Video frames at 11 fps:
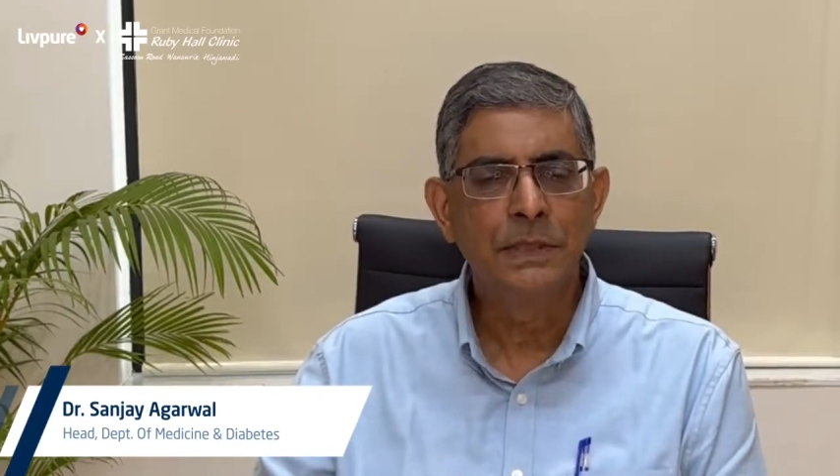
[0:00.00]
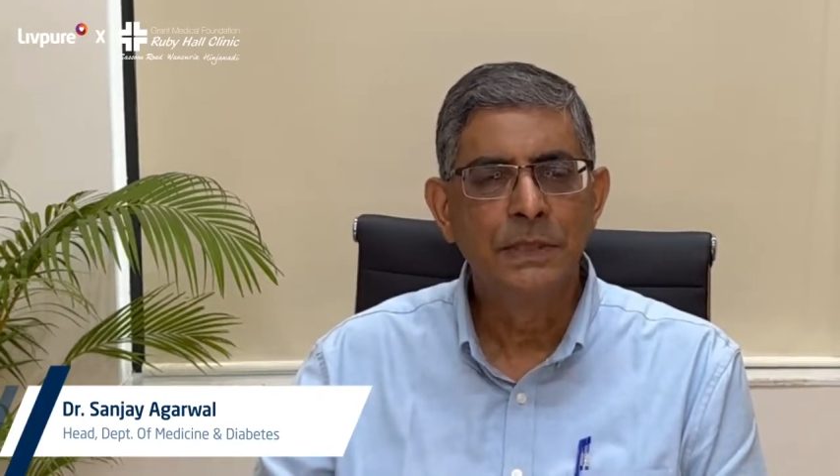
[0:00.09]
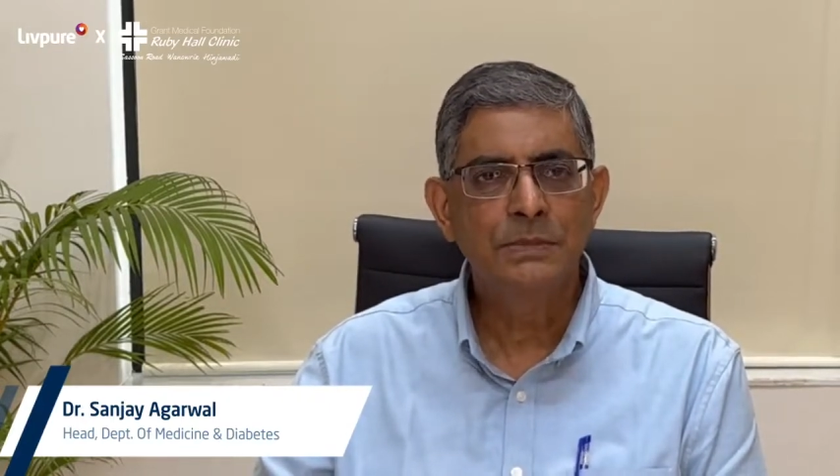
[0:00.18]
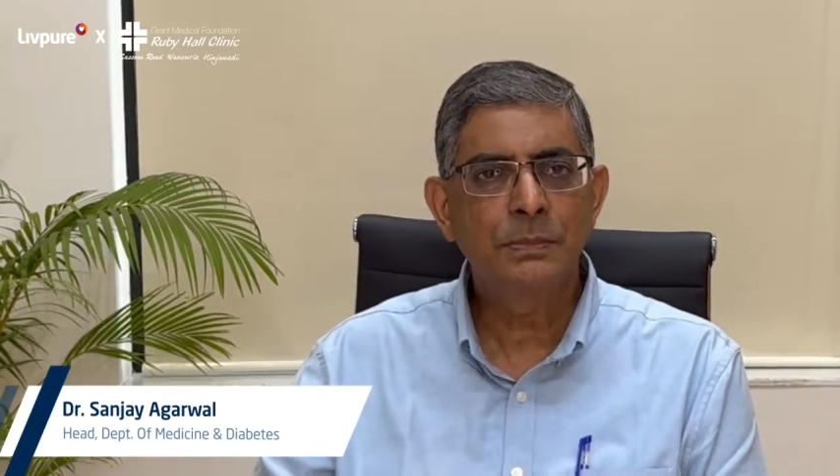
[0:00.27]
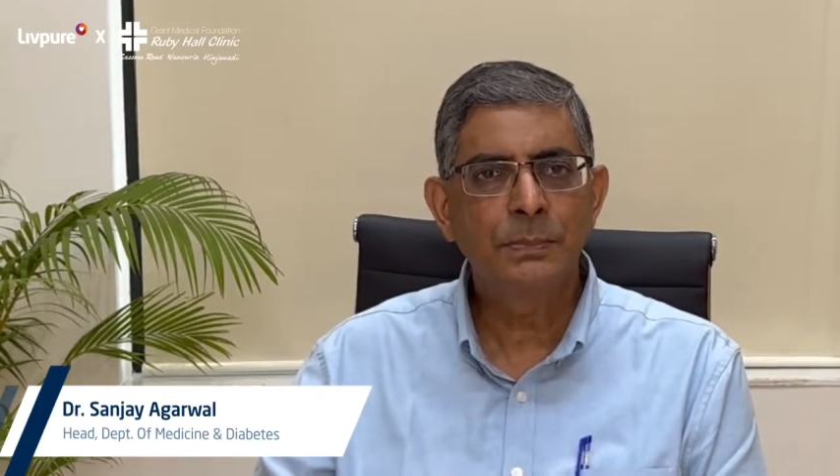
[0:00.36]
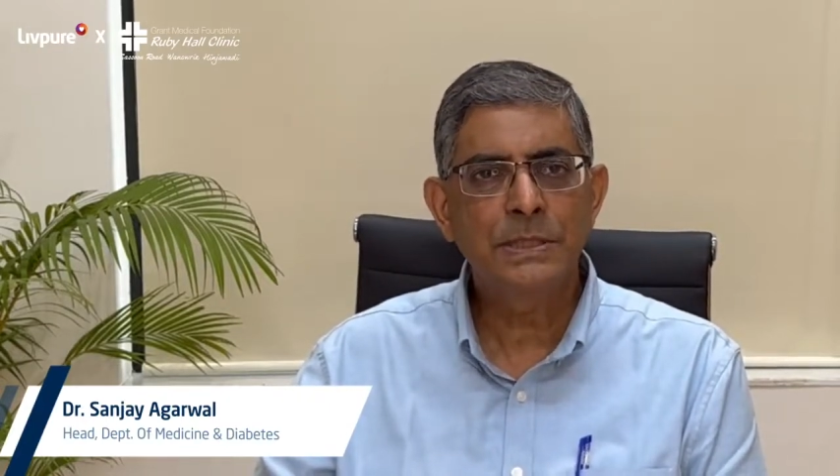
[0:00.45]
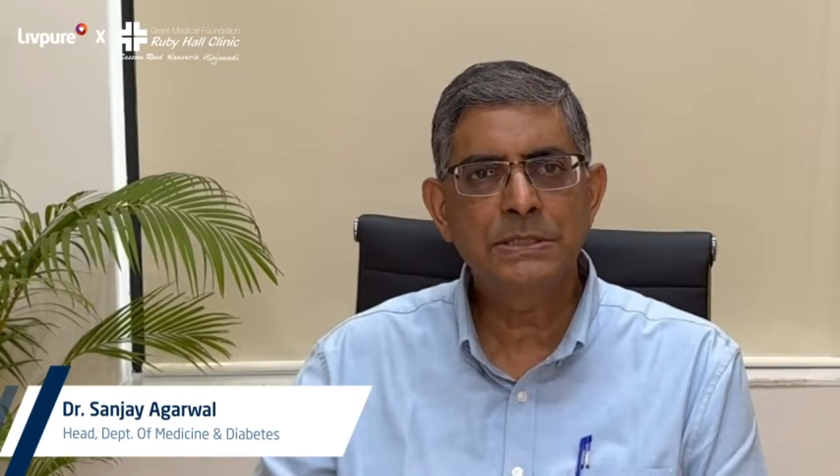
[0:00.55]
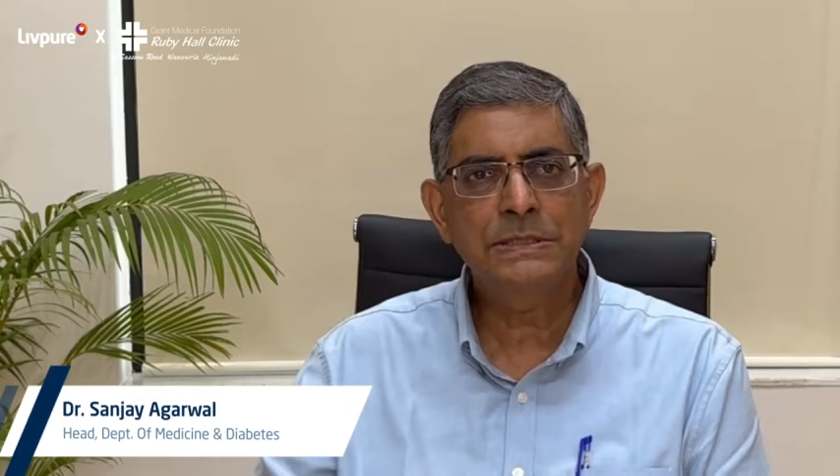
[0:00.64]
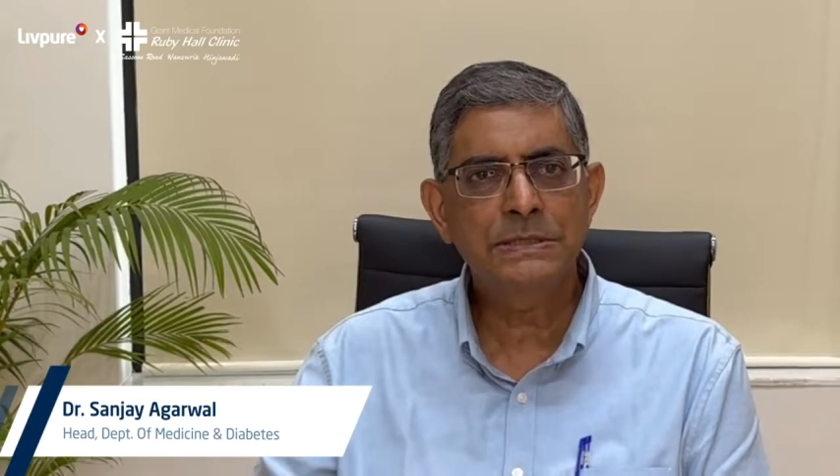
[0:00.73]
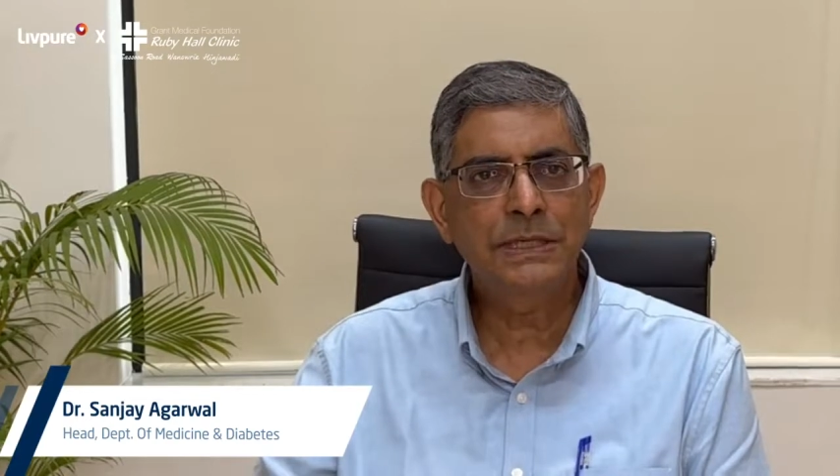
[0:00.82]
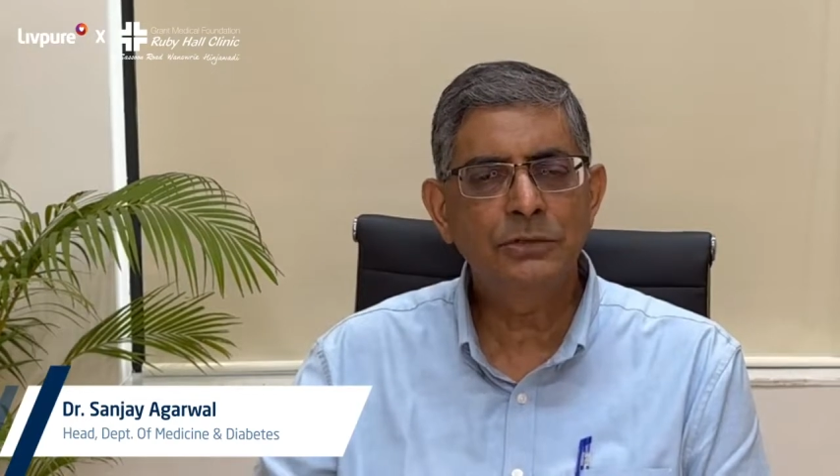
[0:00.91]
So
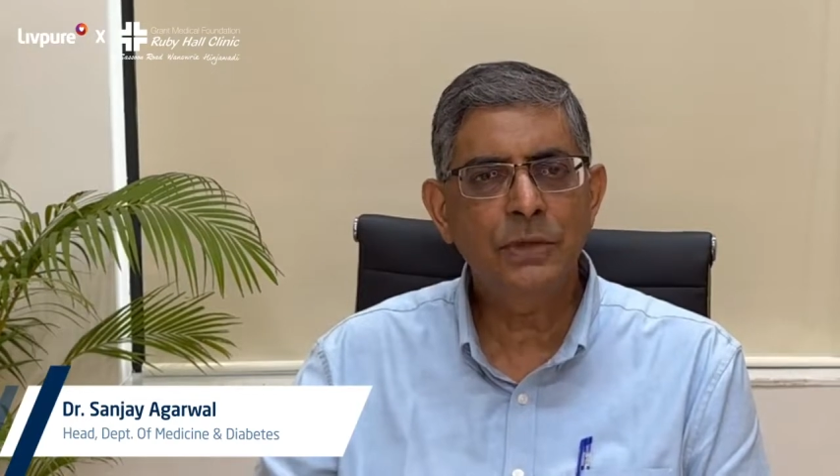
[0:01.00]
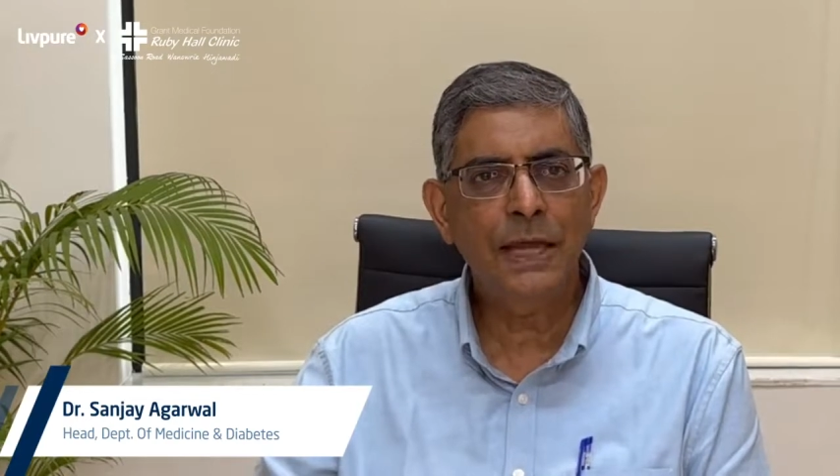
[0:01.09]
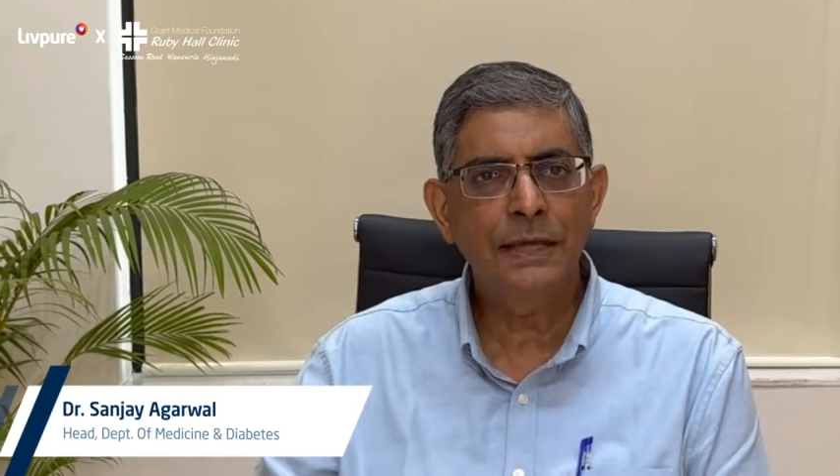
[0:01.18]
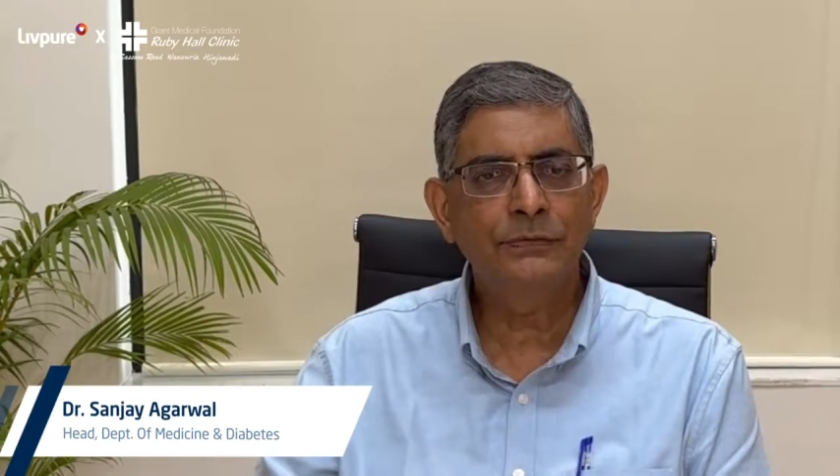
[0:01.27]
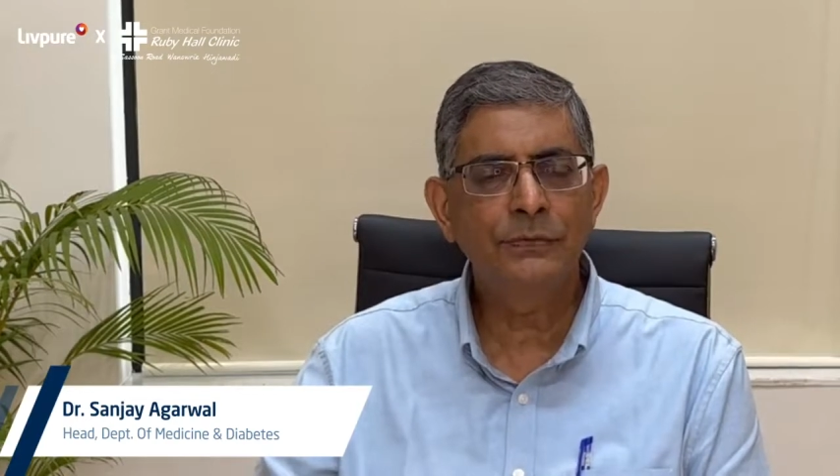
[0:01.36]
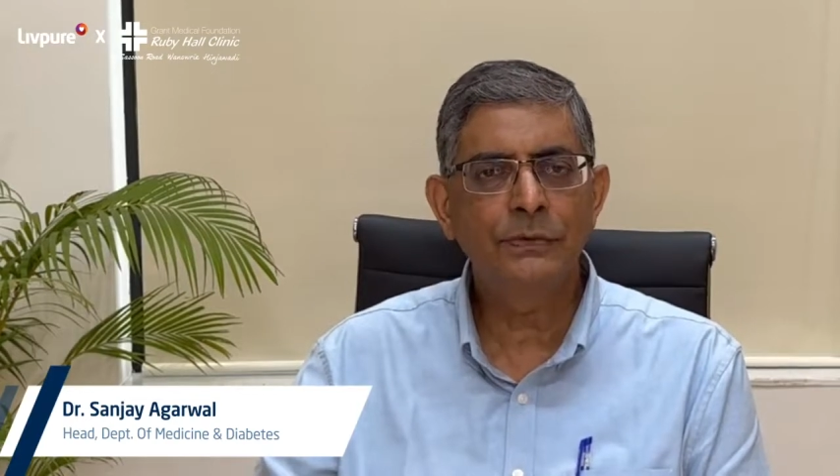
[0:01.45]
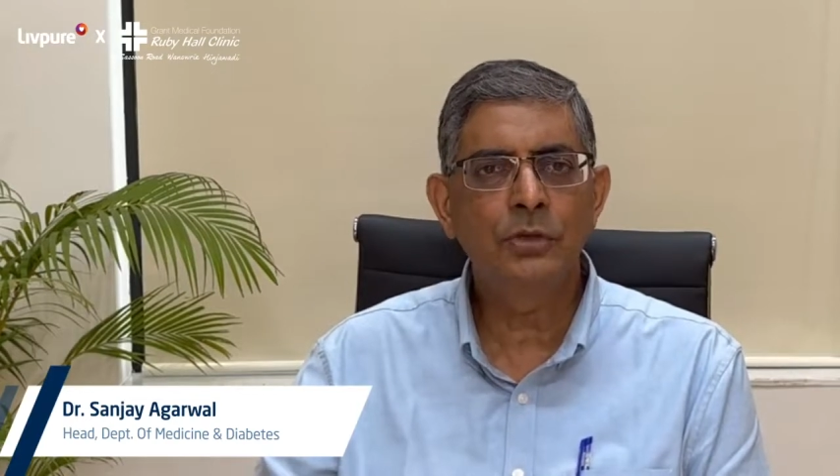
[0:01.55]
patients tend to have